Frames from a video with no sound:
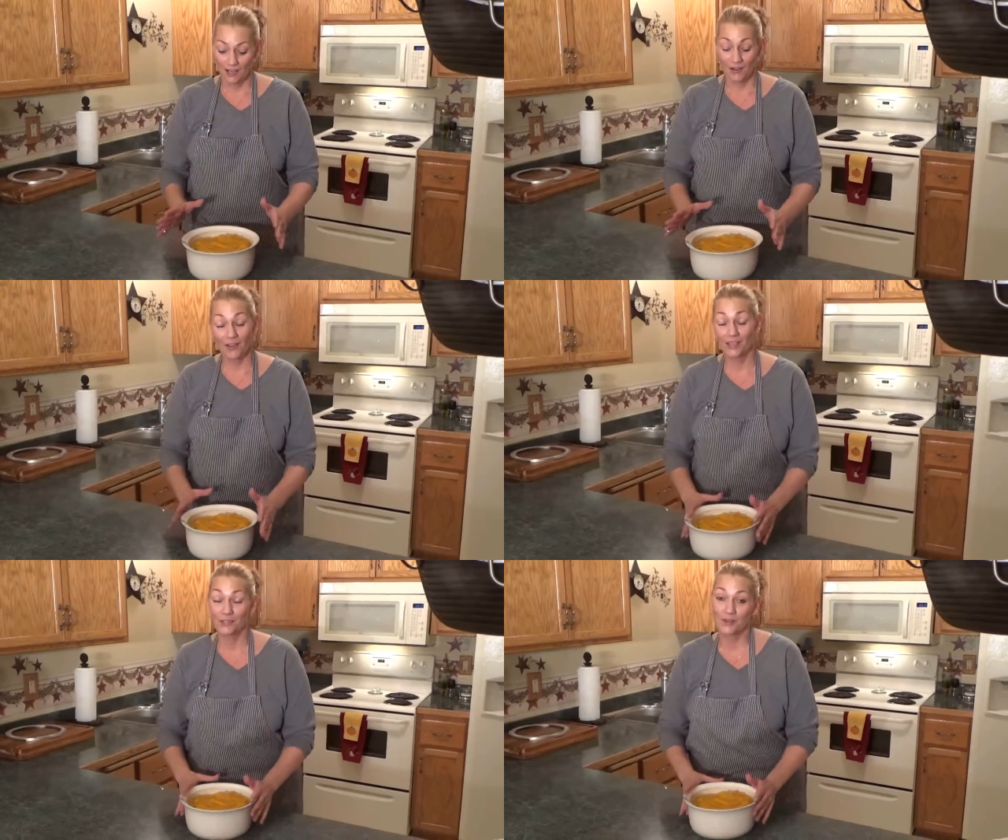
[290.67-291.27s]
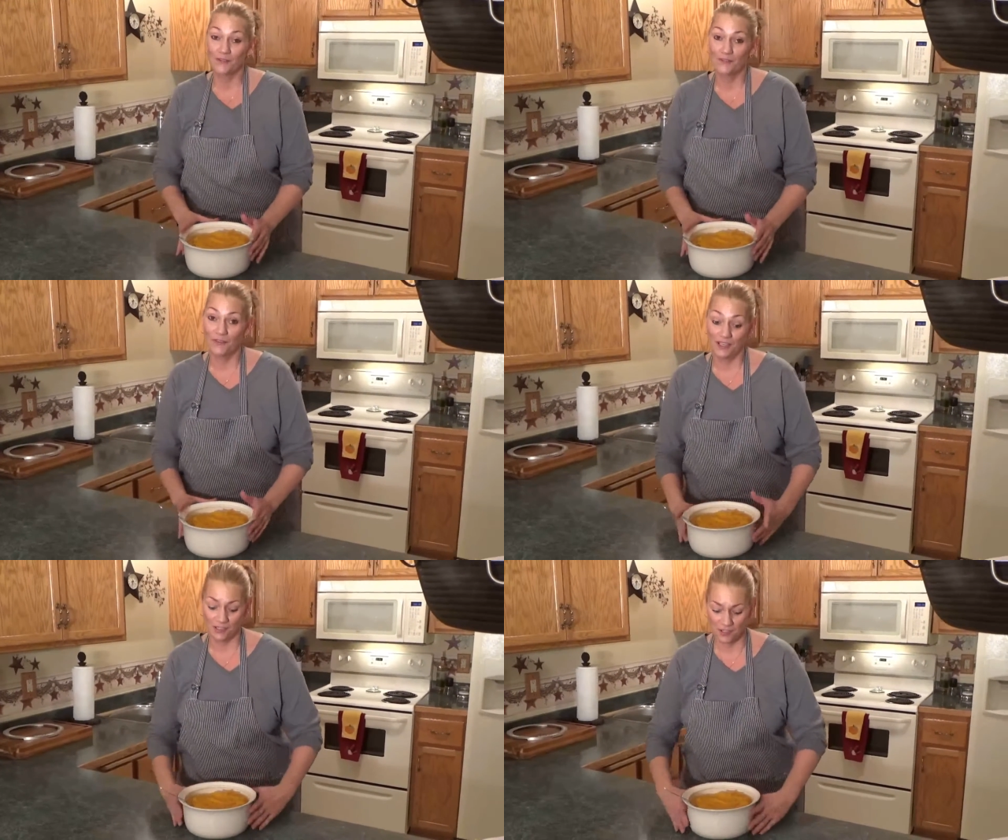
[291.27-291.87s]
Okay, so I
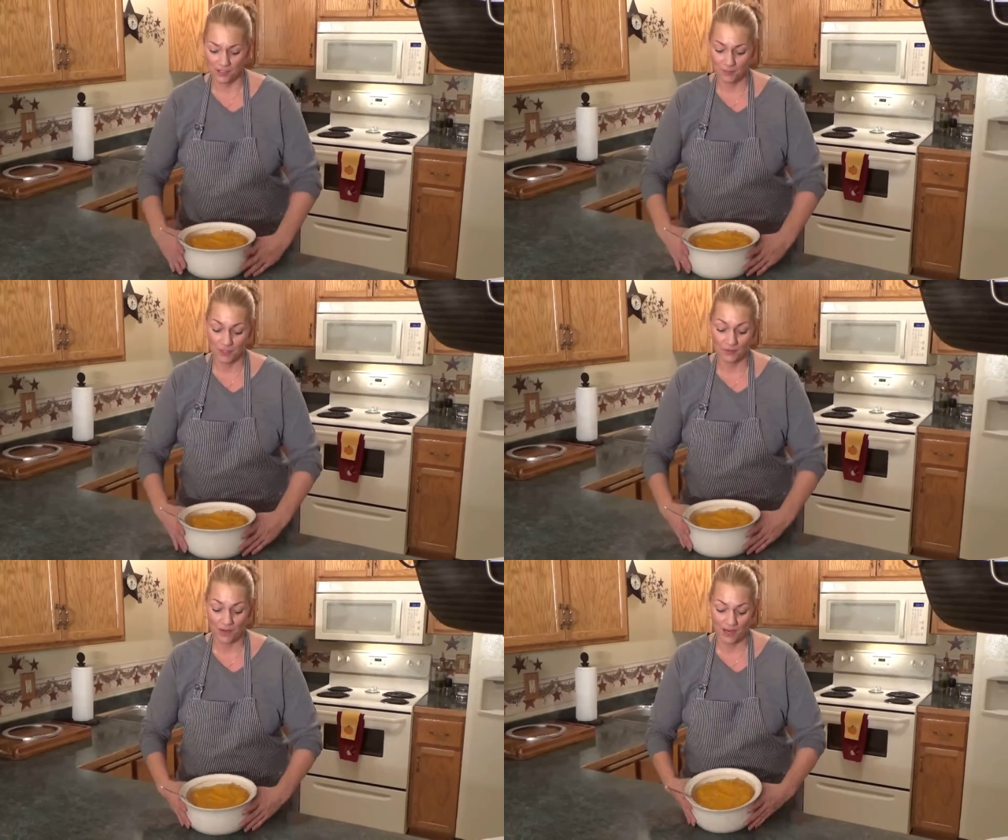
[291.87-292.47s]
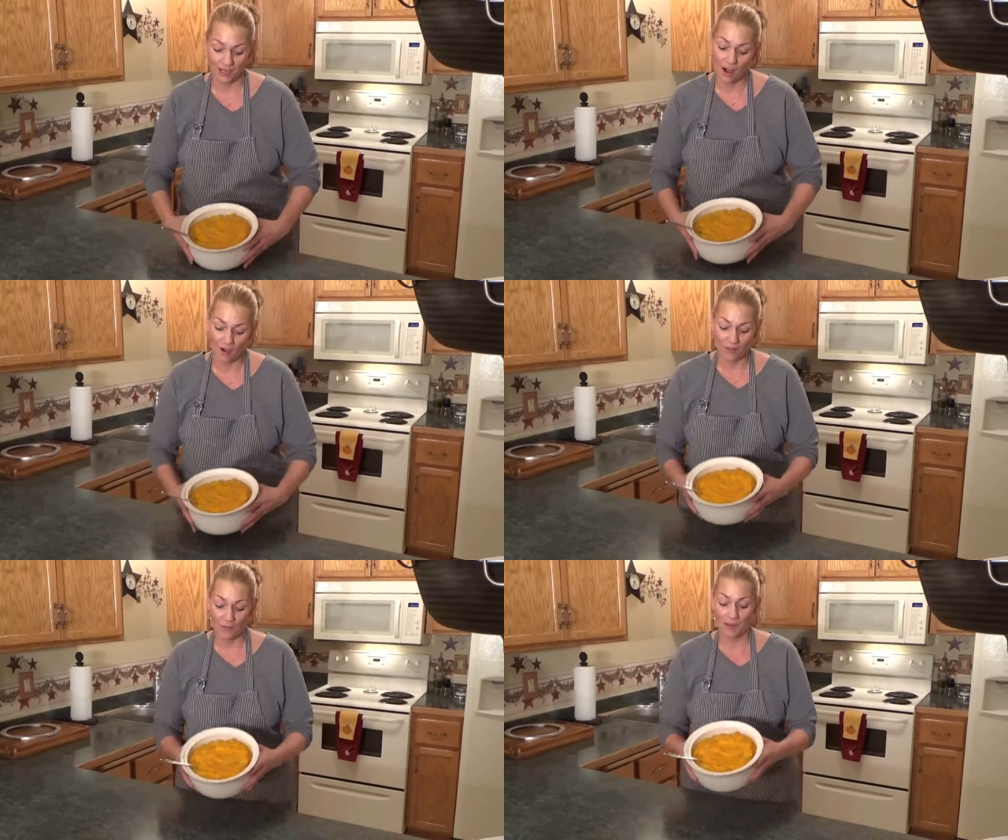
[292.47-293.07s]
finished pureeing
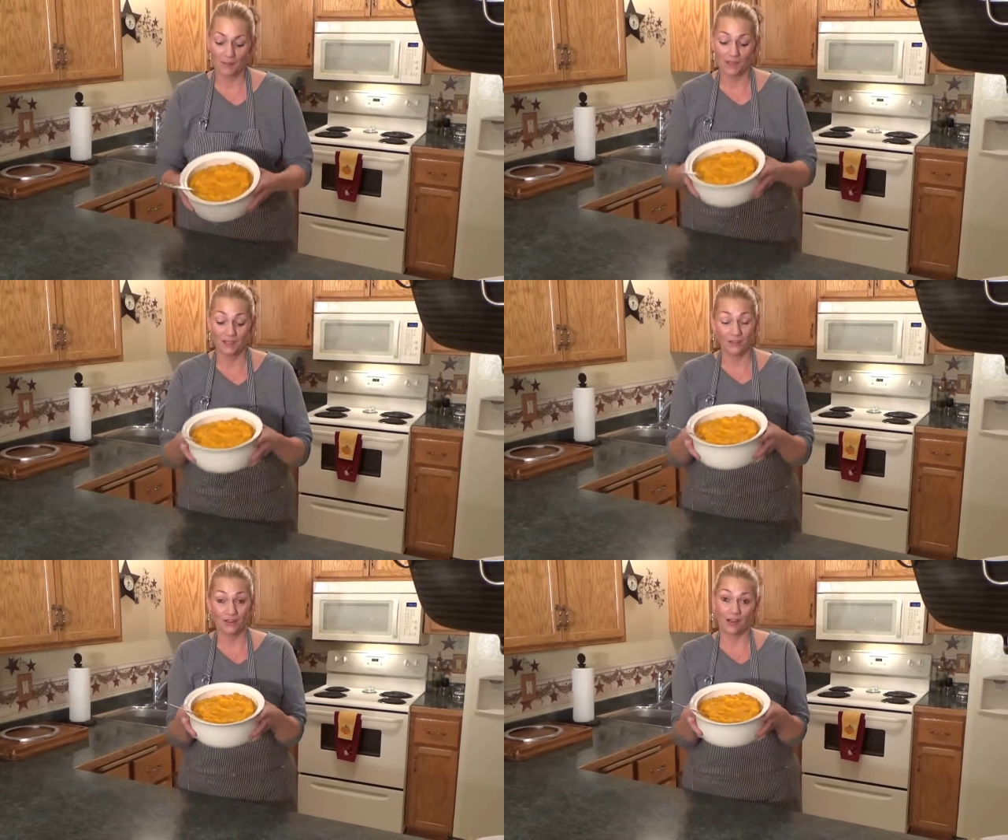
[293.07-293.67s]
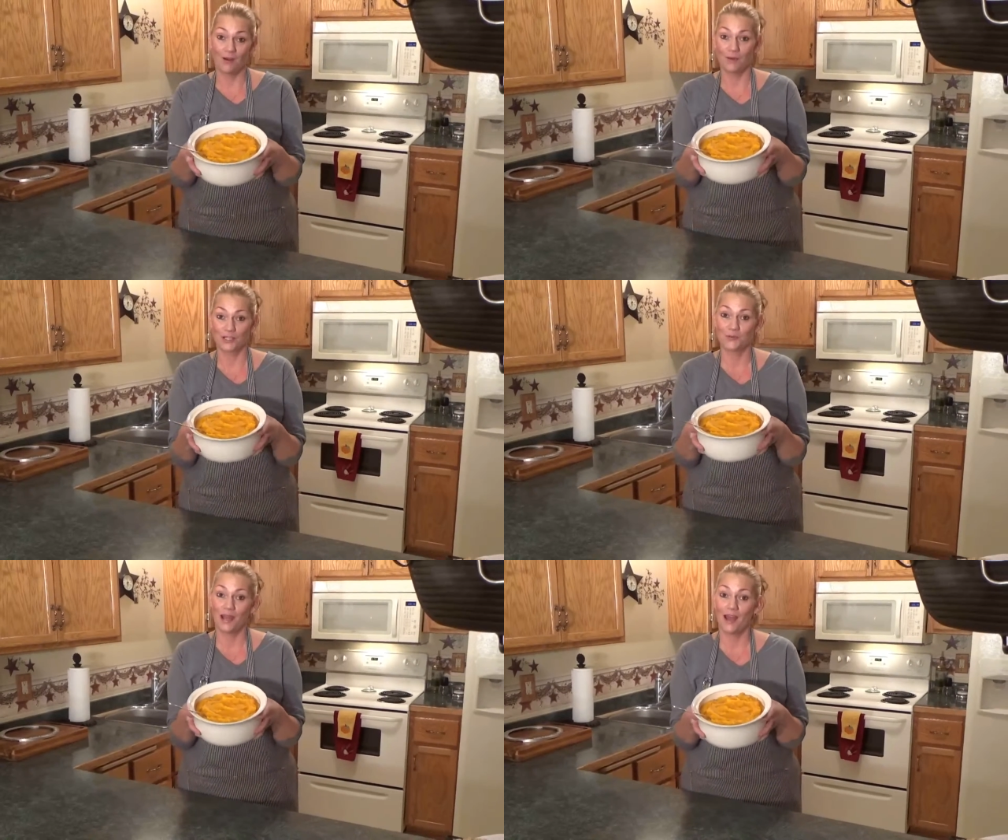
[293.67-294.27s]
all the pumpkin, and look how
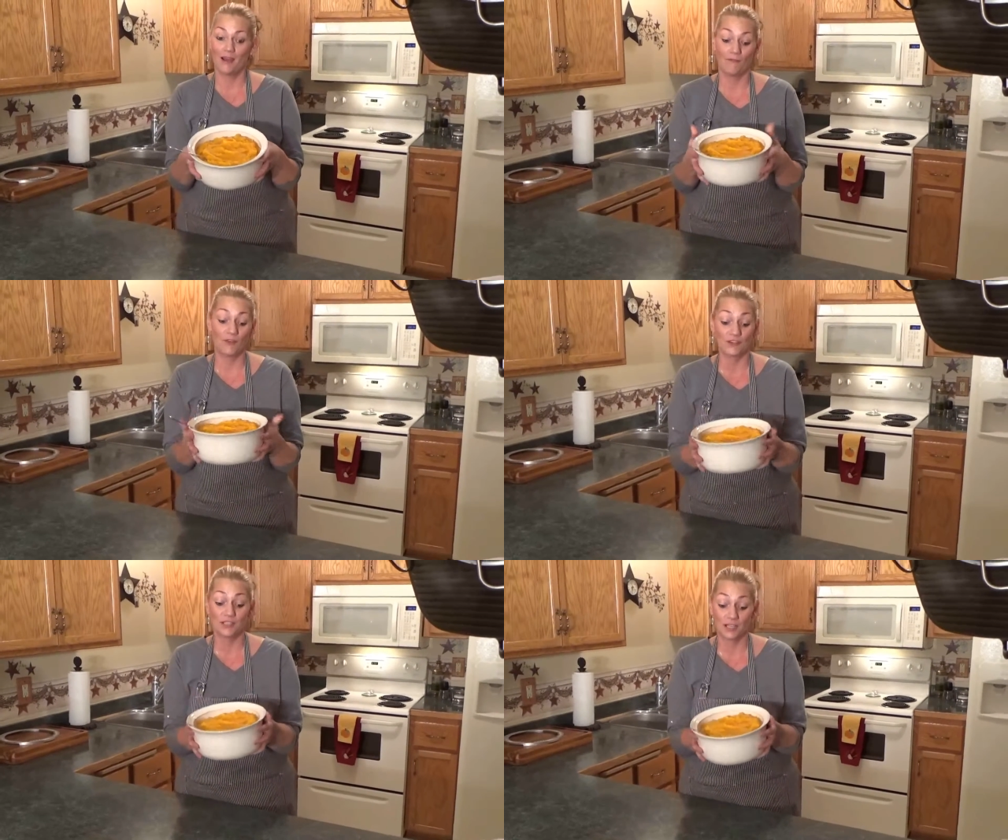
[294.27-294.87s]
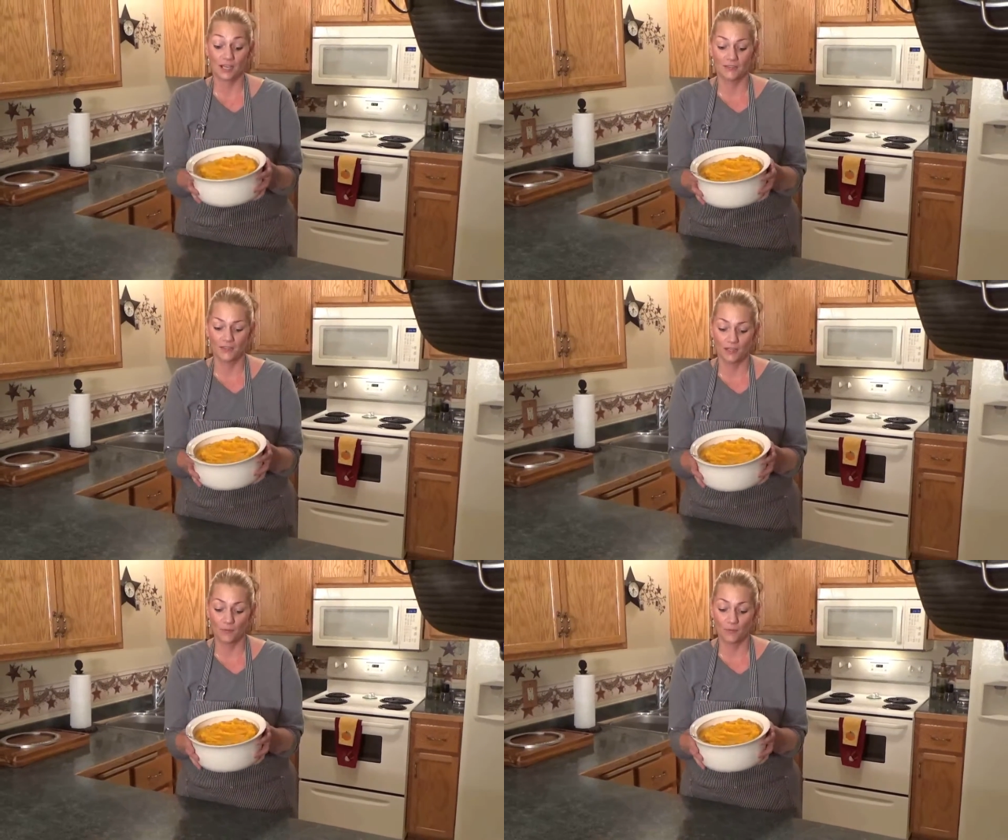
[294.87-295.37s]
much we have. There's a ton of it.